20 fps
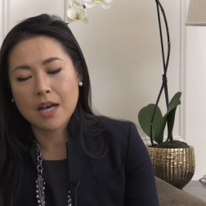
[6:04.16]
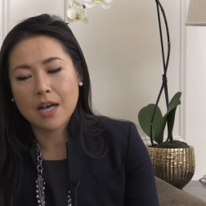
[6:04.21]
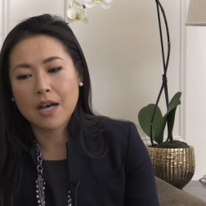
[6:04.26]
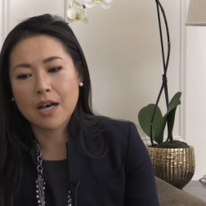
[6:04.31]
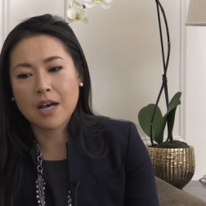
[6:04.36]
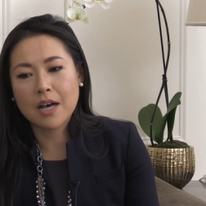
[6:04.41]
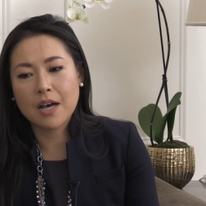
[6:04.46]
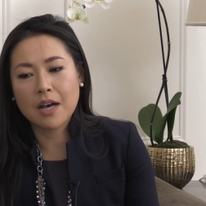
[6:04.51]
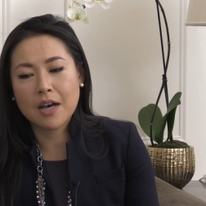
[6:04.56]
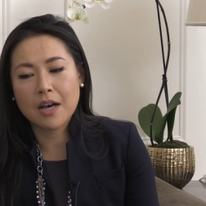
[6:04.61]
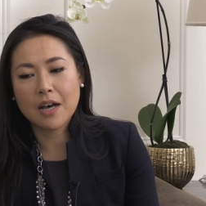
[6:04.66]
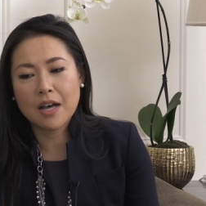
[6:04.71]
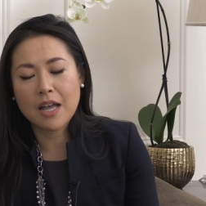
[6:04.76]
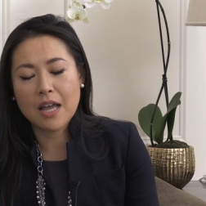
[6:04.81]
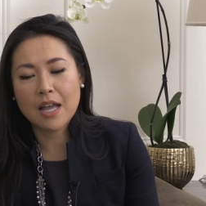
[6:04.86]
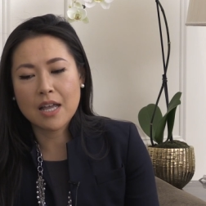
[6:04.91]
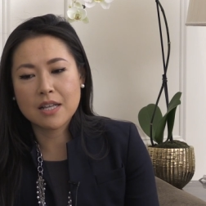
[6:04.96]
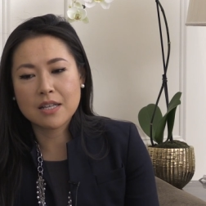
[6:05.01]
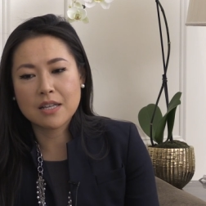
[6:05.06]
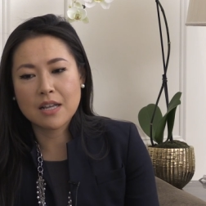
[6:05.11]

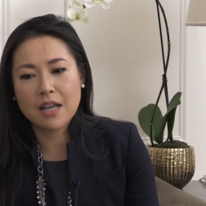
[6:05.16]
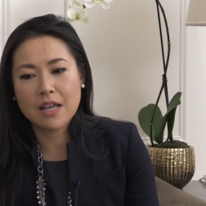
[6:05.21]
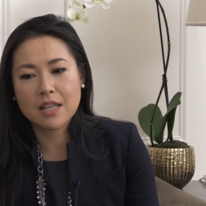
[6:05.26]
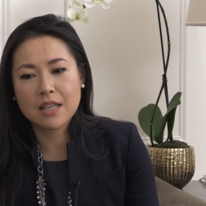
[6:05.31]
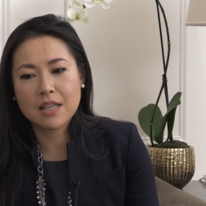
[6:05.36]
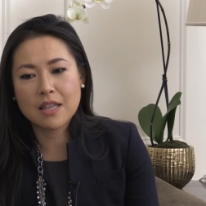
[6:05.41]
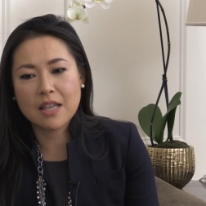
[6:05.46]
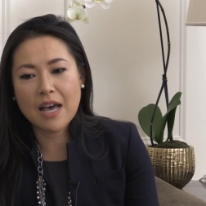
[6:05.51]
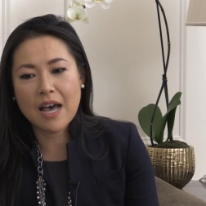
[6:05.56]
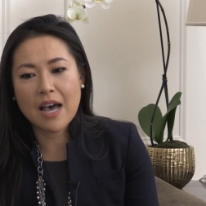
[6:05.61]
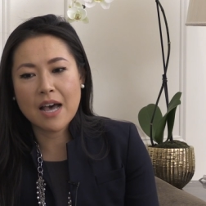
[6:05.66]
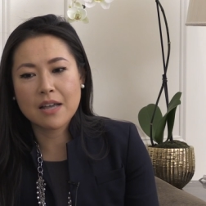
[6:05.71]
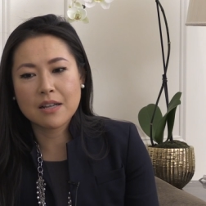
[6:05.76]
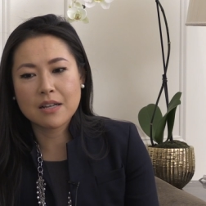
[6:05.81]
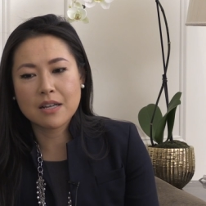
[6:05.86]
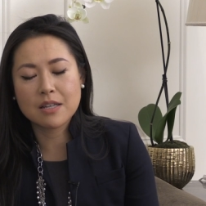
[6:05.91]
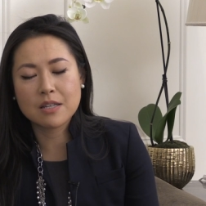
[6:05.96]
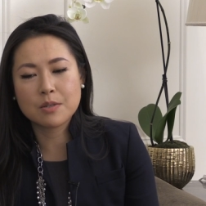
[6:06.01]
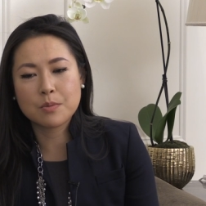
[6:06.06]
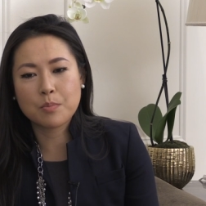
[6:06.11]
And
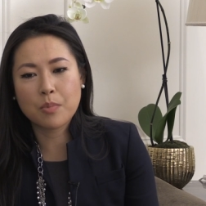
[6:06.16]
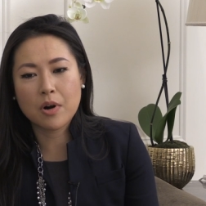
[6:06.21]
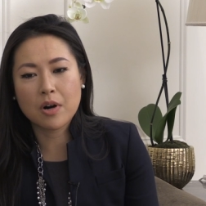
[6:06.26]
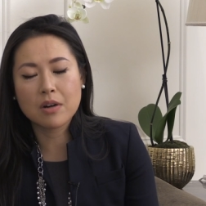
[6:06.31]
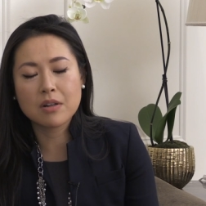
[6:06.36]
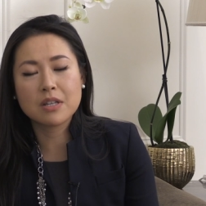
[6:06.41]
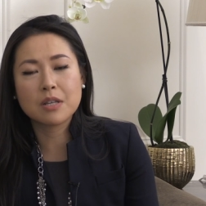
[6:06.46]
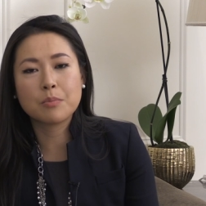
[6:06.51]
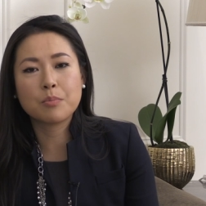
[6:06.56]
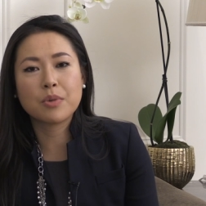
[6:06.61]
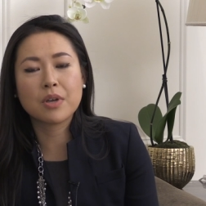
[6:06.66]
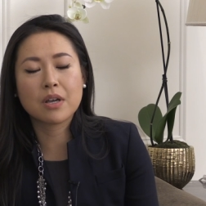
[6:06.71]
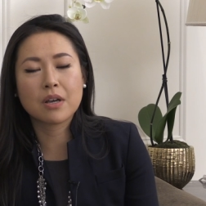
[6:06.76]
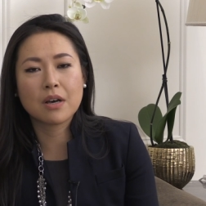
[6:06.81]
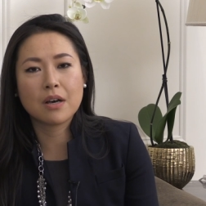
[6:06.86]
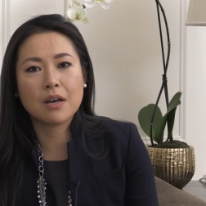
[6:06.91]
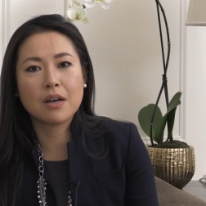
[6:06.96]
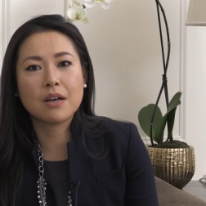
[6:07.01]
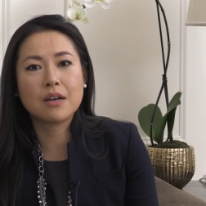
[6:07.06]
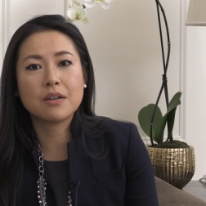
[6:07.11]
that is partly
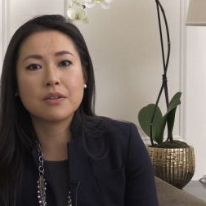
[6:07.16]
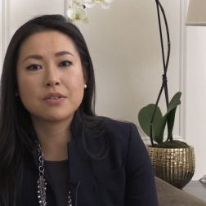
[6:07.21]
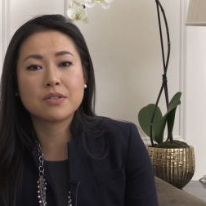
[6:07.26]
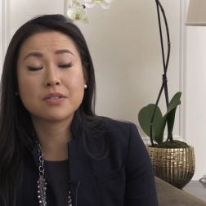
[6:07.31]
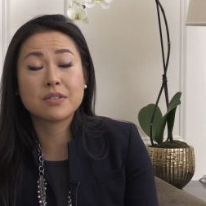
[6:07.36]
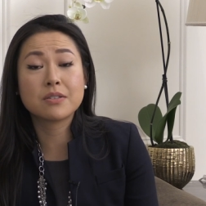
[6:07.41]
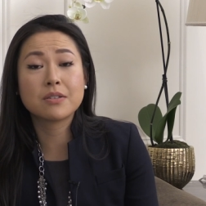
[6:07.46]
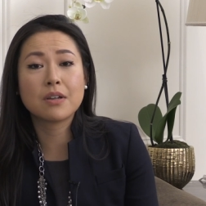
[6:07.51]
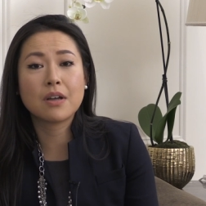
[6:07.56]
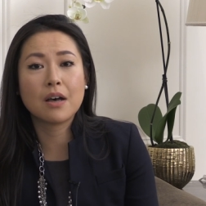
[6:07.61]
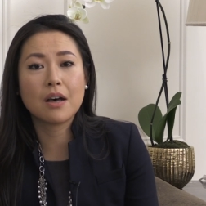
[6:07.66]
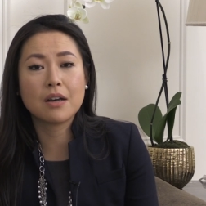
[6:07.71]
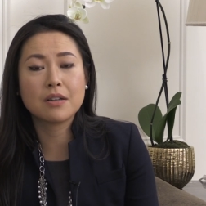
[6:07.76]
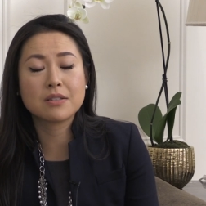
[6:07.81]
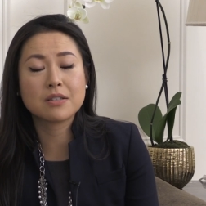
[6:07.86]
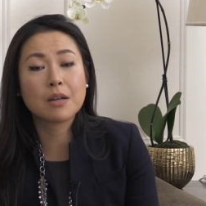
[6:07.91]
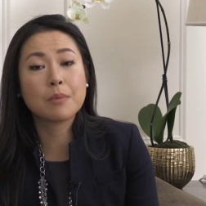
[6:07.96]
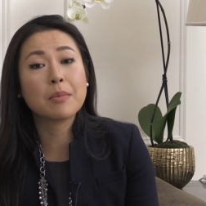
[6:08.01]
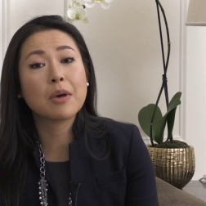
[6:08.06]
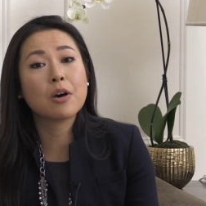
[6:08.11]
because
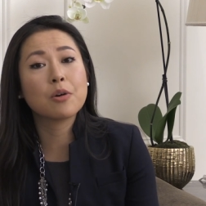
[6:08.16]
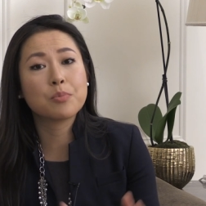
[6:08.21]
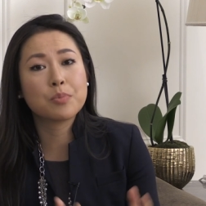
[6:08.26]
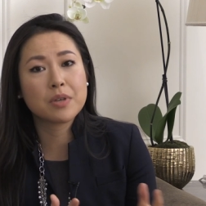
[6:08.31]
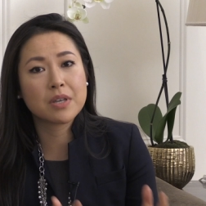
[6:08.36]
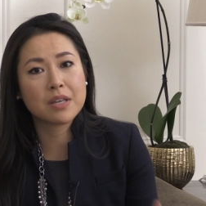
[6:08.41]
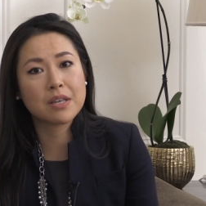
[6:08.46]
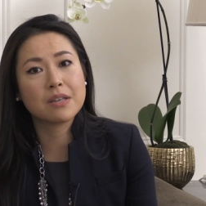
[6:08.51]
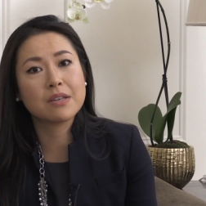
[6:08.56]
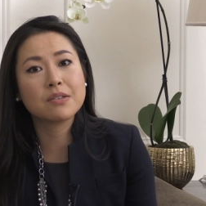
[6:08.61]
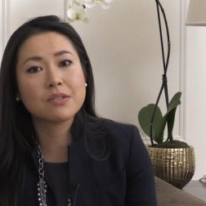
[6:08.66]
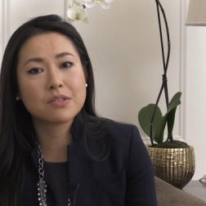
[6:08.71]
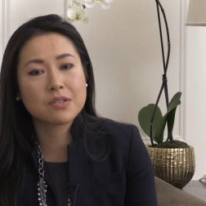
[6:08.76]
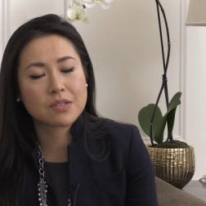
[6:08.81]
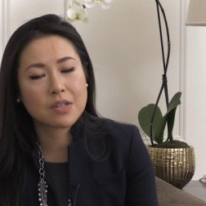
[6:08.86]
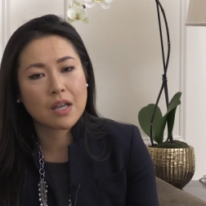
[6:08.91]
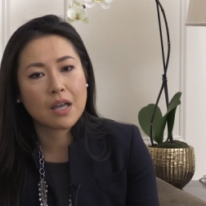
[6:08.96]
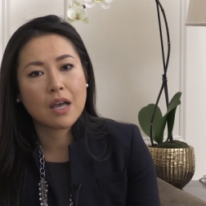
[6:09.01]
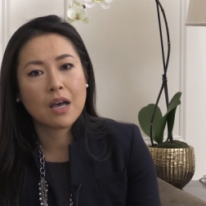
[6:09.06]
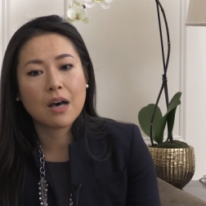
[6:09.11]
some
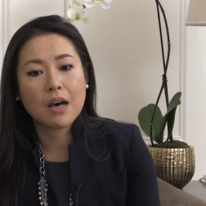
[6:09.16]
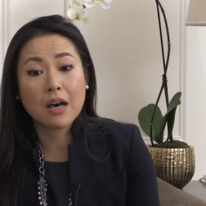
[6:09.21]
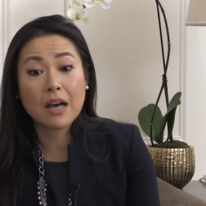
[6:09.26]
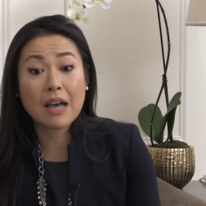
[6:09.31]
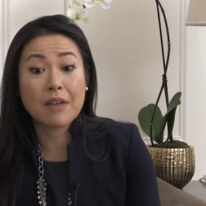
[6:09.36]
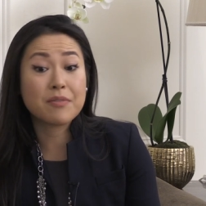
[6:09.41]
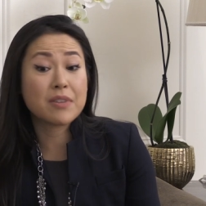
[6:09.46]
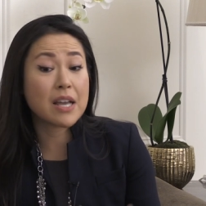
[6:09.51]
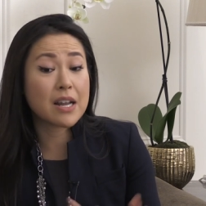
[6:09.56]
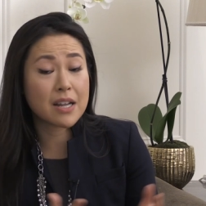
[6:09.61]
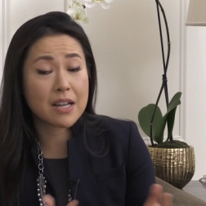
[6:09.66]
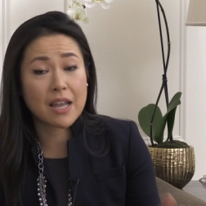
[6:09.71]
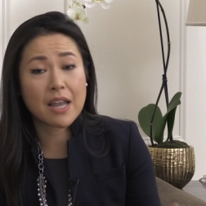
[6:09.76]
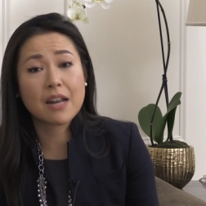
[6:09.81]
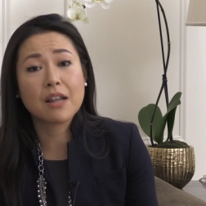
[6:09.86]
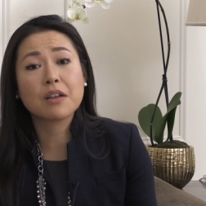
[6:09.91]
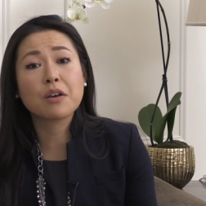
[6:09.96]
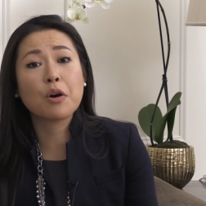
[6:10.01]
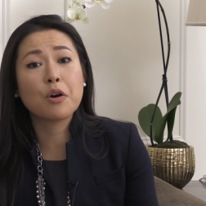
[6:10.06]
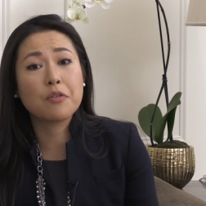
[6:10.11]
LPs have
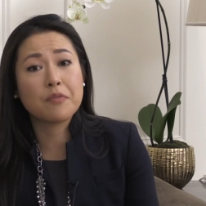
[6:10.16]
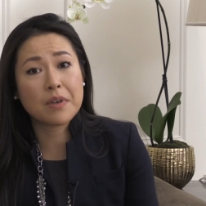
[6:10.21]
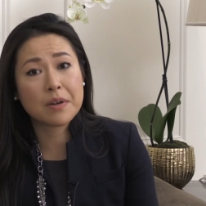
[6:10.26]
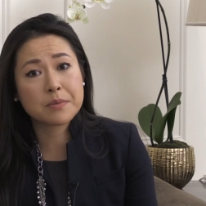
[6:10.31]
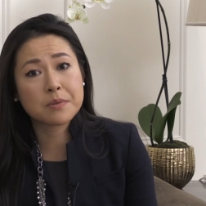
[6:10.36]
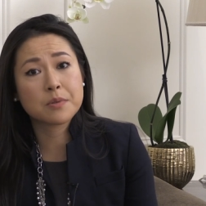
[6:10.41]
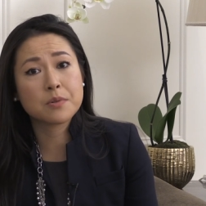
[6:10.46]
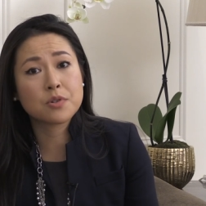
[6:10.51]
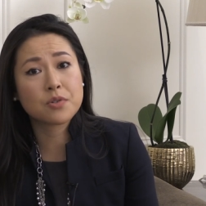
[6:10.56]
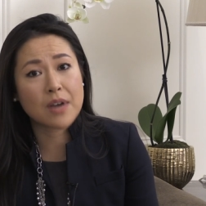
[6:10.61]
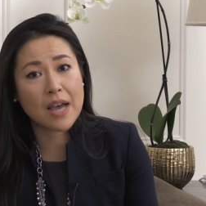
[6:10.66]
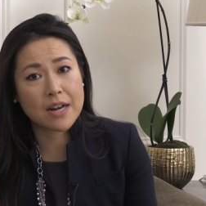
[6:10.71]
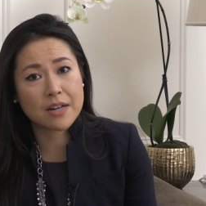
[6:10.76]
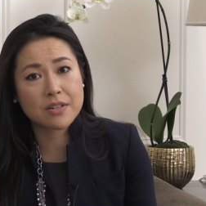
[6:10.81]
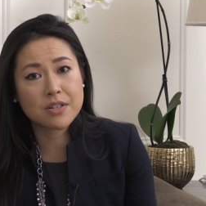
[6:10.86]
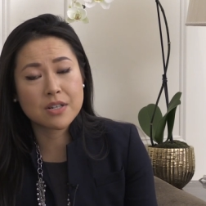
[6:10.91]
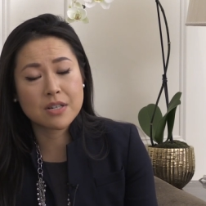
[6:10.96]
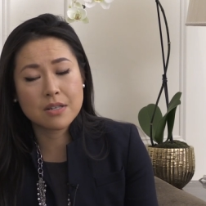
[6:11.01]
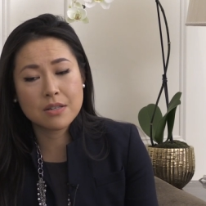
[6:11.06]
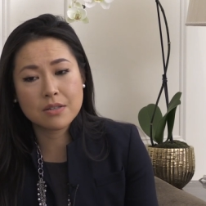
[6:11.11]
dedicated co-investment
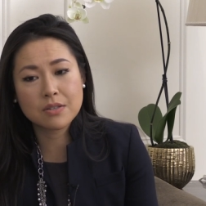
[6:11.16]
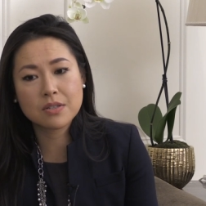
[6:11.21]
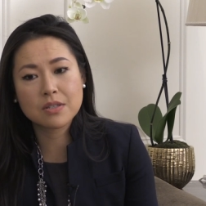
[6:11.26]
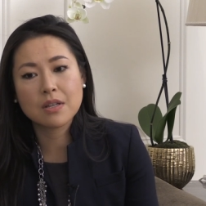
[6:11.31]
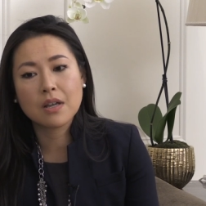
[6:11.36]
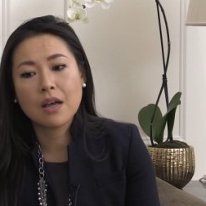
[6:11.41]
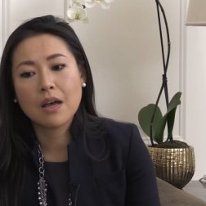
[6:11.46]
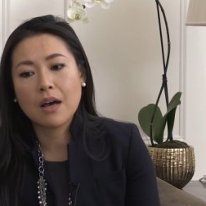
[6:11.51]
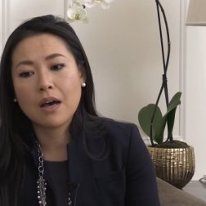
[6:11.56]
strategies,